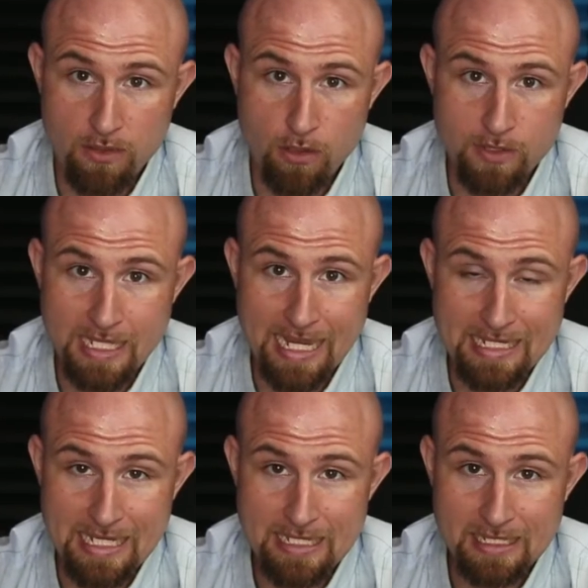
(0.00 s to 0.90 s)
their own
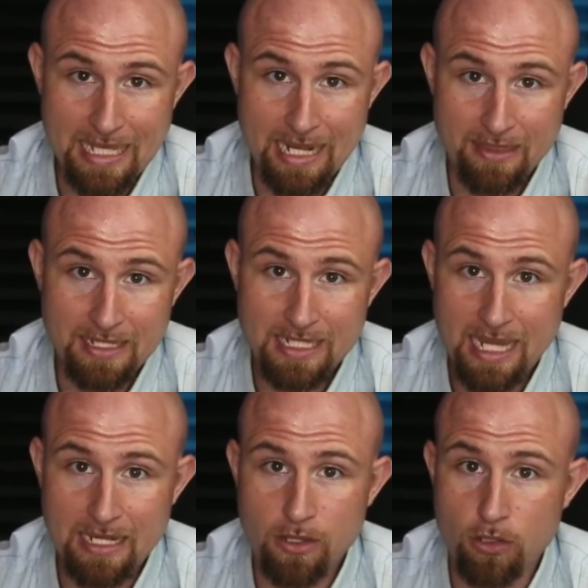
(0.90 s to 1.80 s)
DIDs and
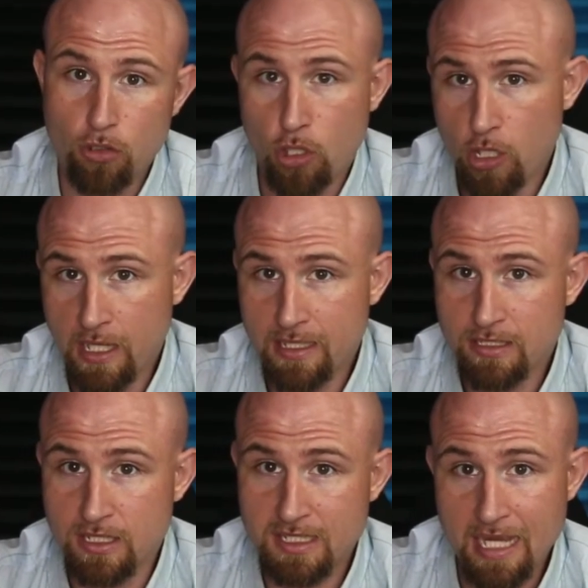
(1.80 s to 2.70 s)
authenticating their
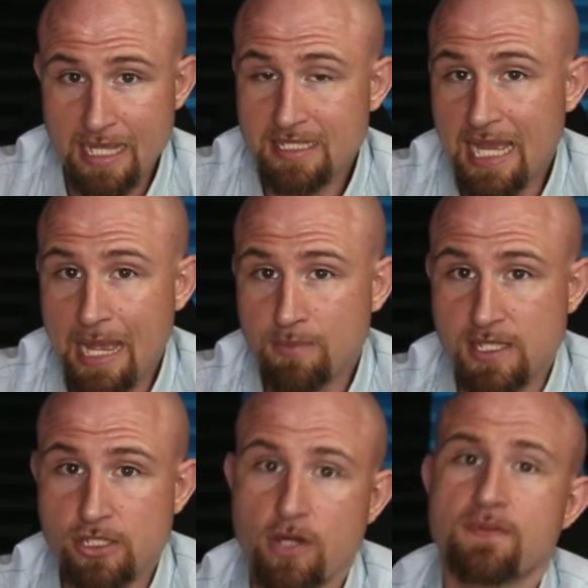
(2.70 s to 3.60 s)
login to sites, apps,
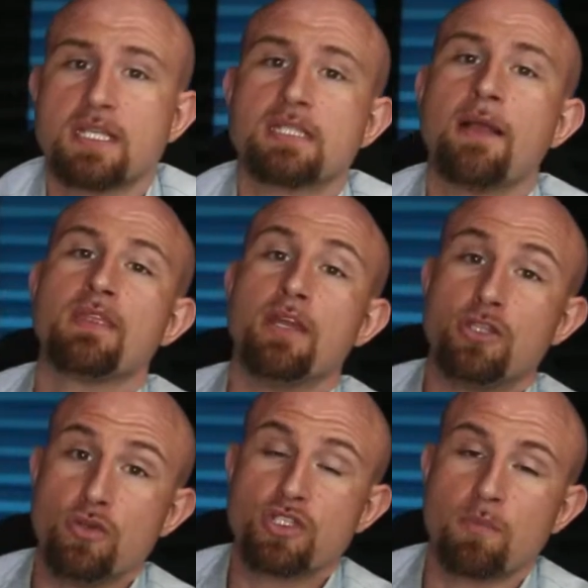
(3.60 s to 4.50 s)
and services that
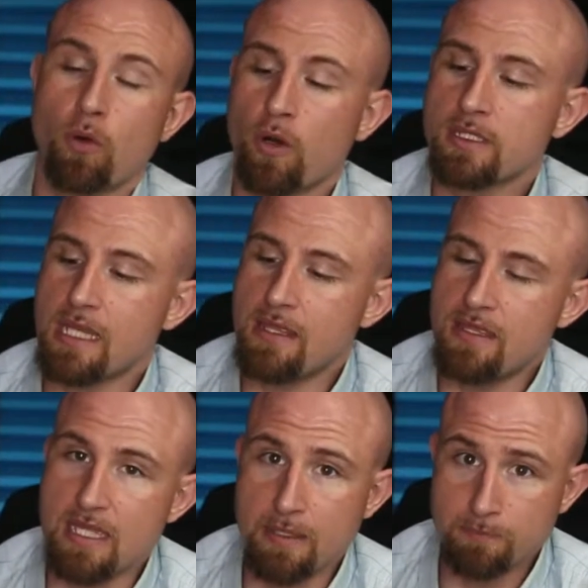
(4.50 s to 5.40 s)
do support
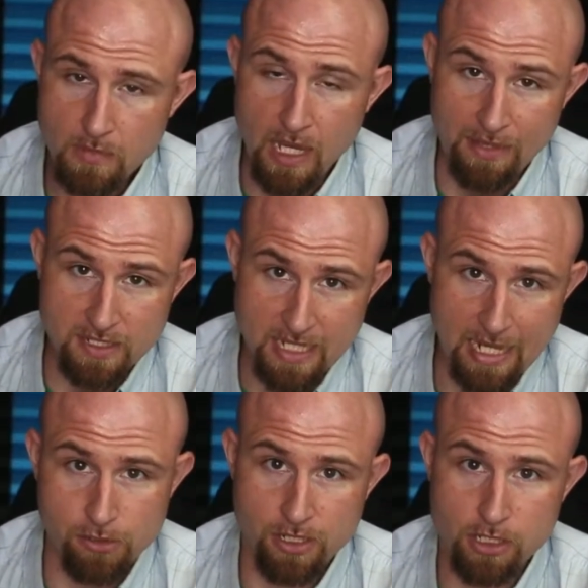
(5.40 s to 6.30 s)
the uh, the
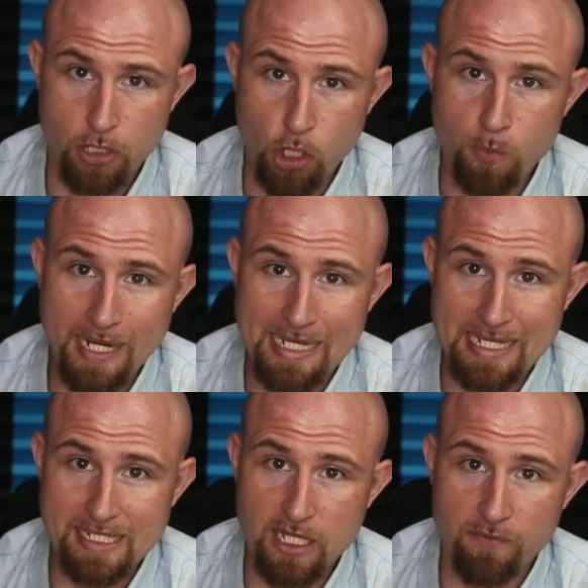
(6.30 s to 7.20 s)
standard. It's called
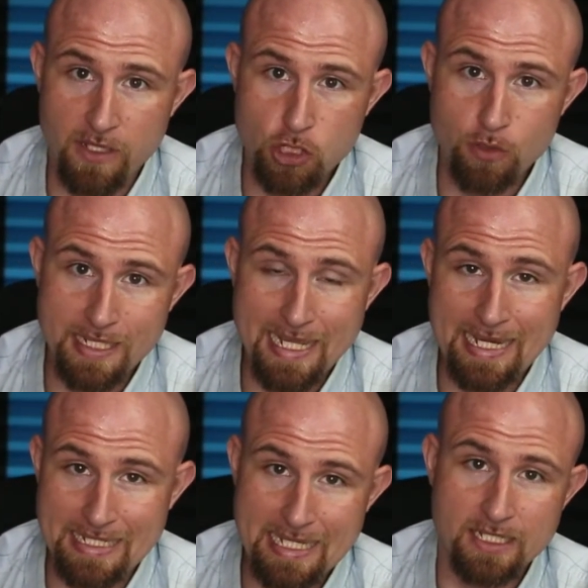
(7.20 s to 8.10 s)
OpenID self-issued
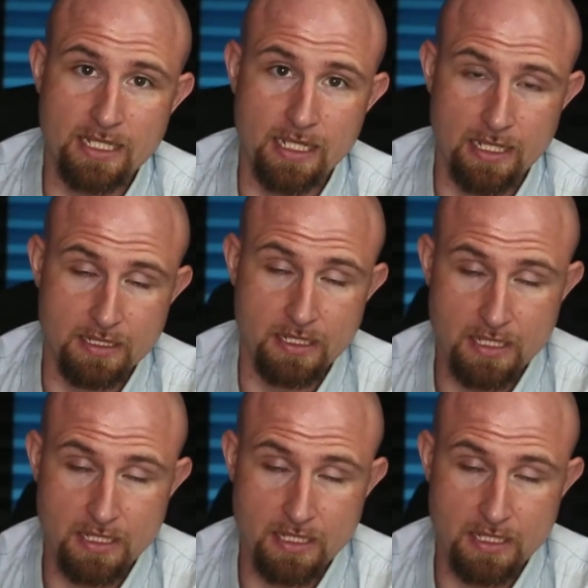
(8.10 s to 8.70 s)
DID is the is the